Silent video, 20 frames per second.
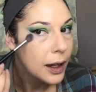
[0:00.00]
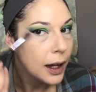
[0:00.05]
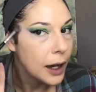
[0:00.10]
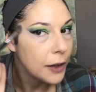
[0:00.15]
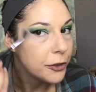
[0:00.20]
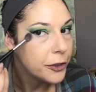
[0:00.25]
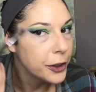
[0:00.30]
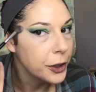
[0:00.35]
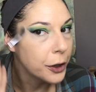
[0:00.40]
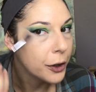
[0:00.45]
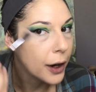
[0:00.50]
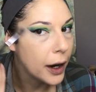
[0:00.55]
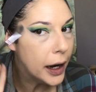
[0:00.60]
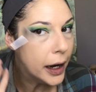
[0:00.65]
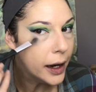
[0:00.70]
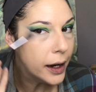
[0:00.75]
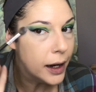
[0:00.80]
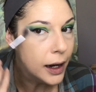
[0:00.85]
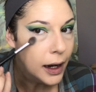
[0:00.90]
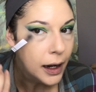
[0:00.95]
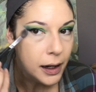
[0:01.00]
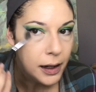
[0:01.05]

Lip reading: I feel great.